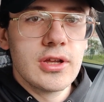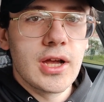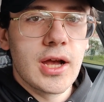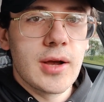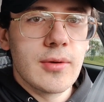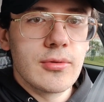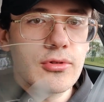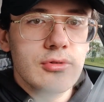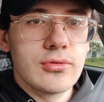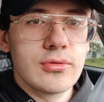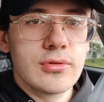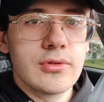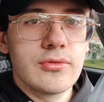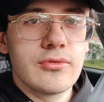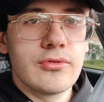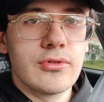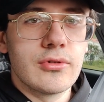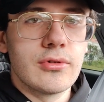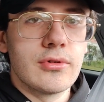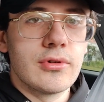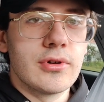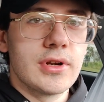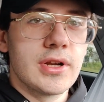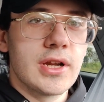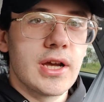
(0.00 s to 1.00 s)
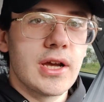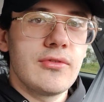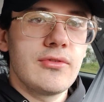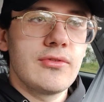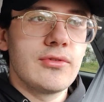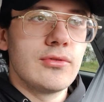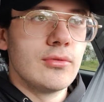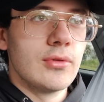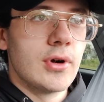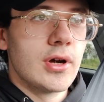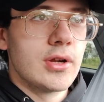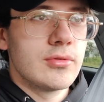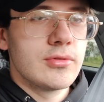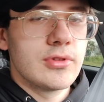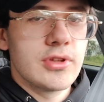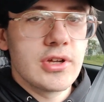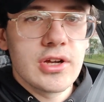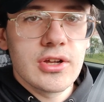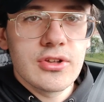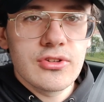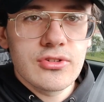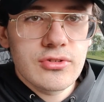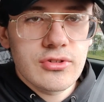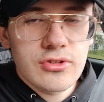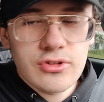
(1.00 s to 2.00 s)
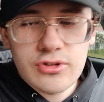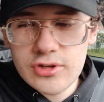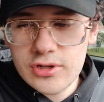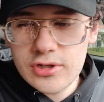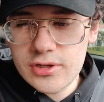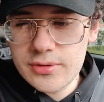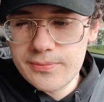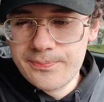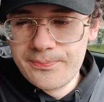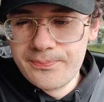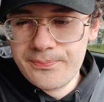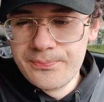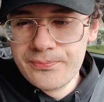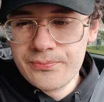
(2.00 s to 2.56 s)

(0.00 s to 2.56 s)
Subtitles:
I was looking for knife to anodize and shit.